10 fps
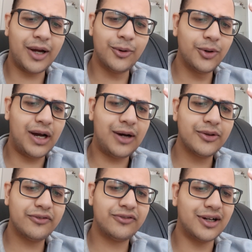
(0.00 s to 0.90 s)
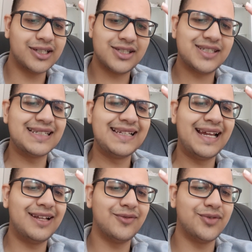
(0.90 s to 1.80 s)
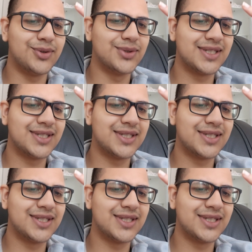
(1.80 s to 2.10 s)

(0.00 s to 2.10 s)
I don't know how the fuck it's still getting views.